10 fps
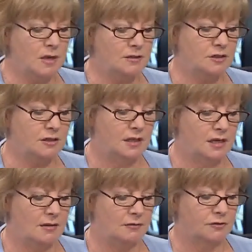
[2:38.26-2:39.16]
mentioned the
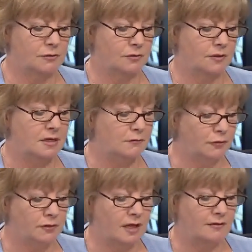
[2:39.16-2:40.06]
nymphs or the
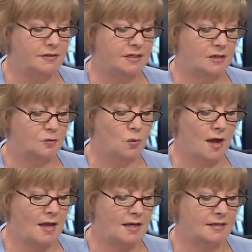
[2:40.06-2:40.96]
nymphal life stage.
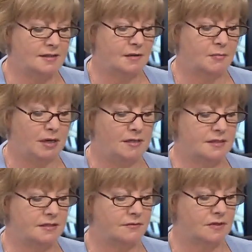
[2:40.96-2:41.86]
Why is an
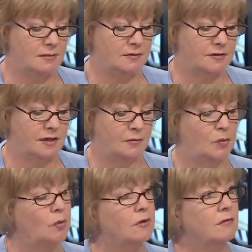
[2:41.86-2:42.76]
abundance of nymphs an
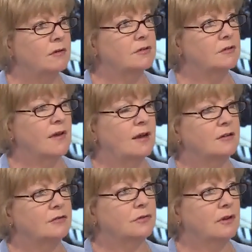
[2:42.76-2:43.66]
important risk
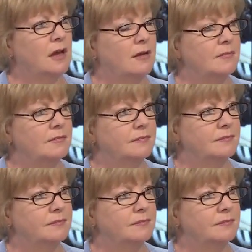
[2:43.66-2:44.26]
factor for Lyme?